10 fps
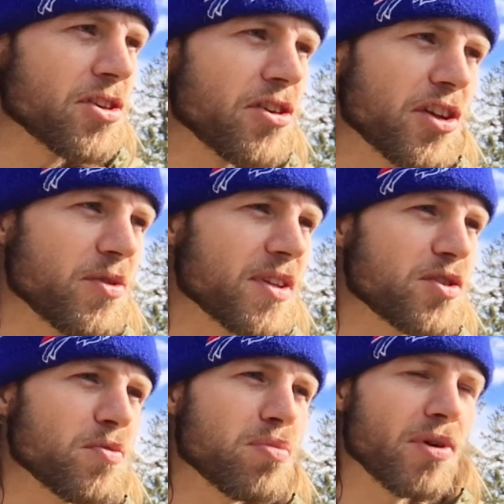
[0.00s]
turning you
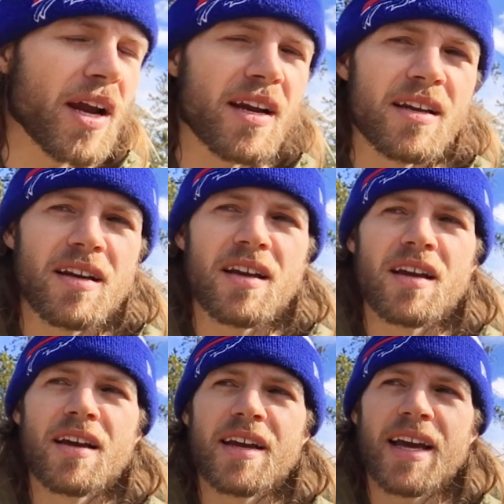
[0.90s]
into branded
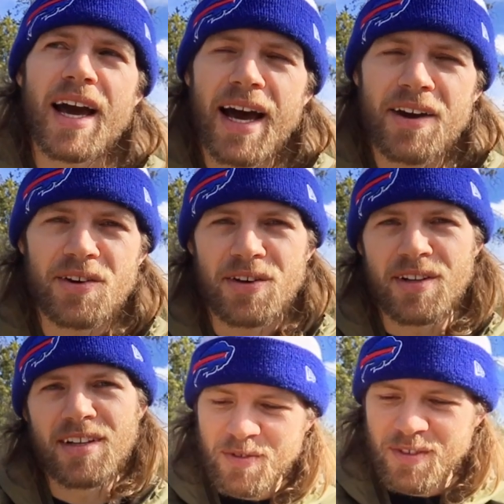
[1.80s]
cattle.
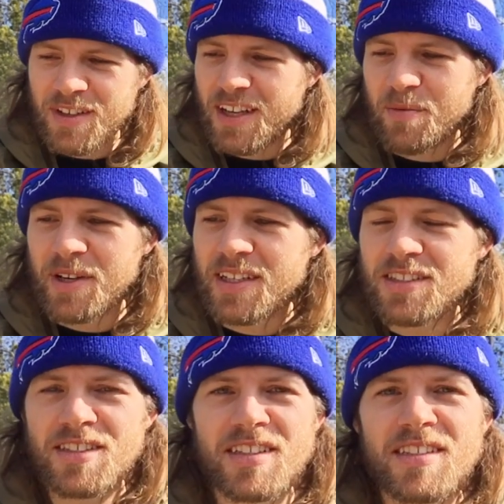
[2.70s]
I mean,
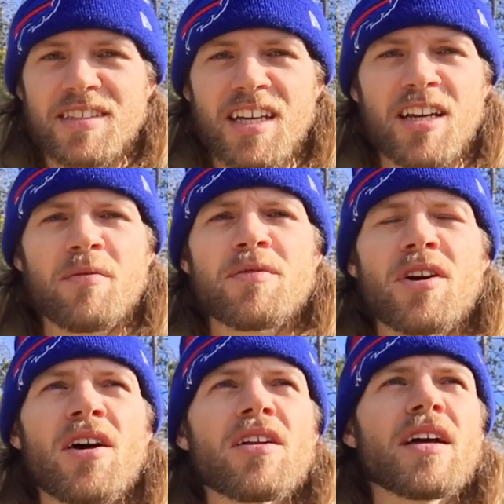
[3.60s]
it's just the same
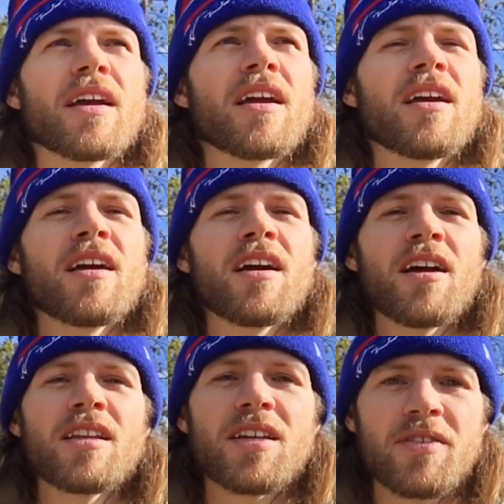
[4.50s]
thought, like
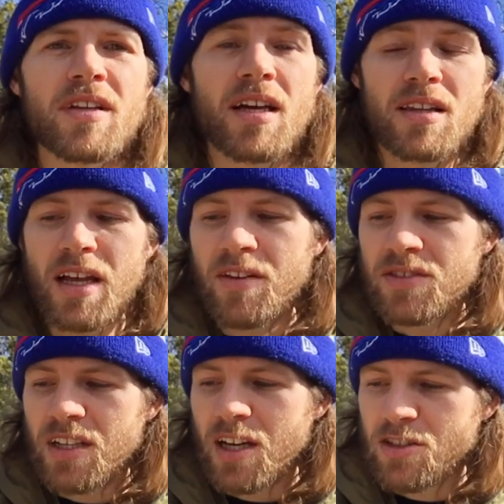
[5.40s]
living like
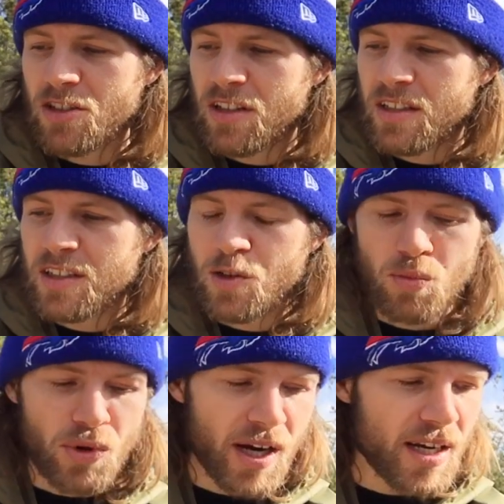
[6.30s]
livestock, turning us into
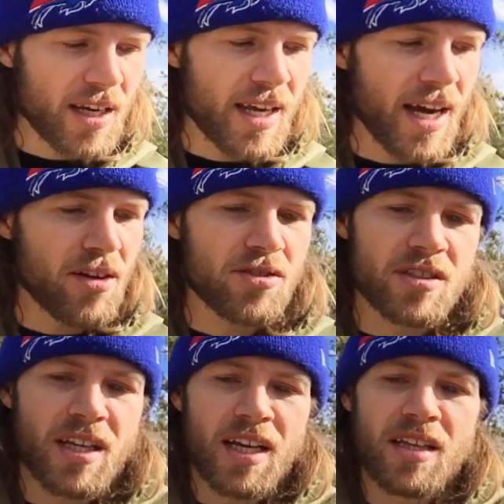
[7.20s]
branded cattle.
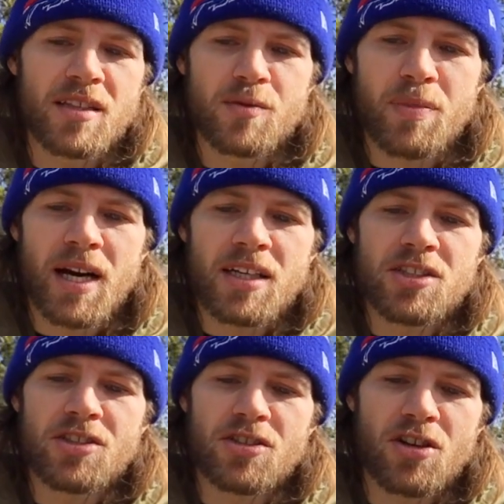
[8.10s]
Stay in this
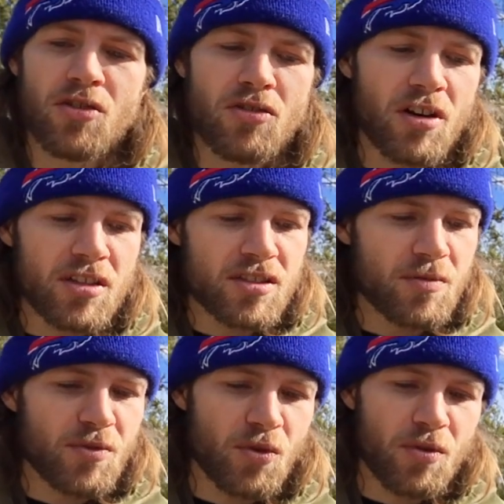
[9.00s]
pasture, don't cross
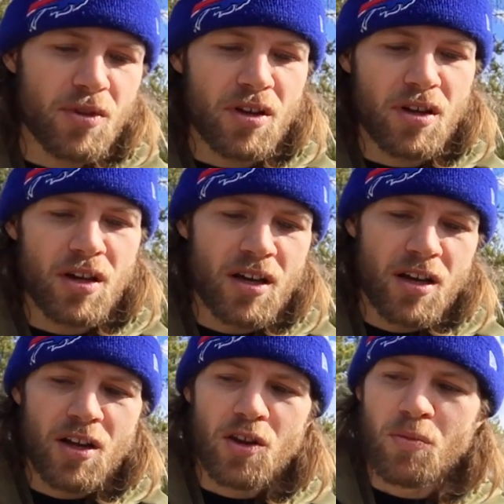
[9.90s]
the
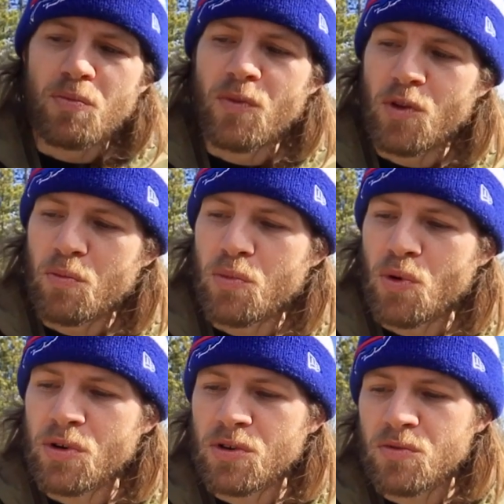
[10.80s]

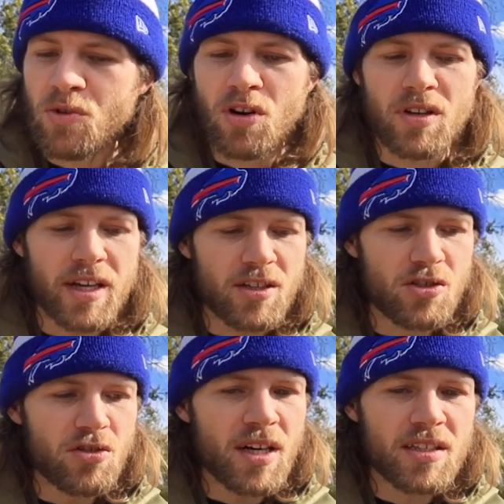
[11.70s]
border wall, like
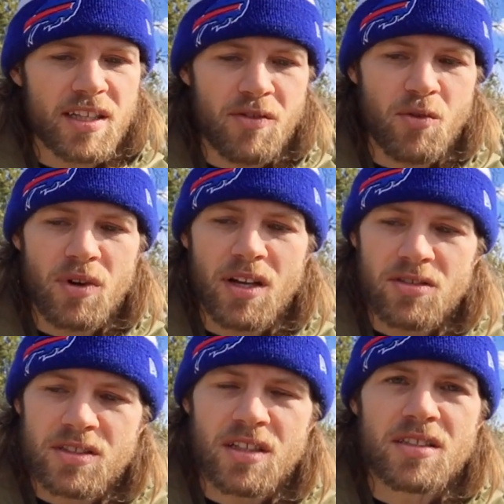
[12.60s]
do as everyone
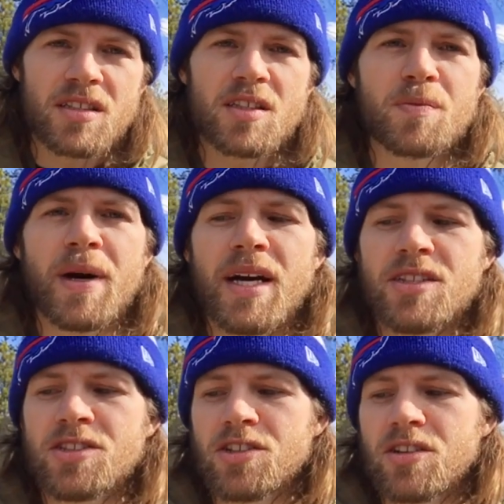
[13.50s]
else does in this
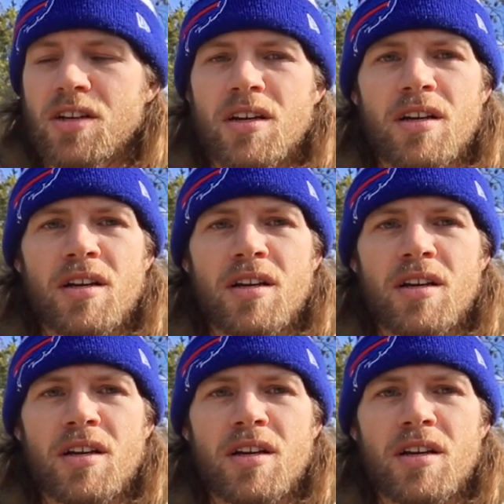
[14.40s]
pasture.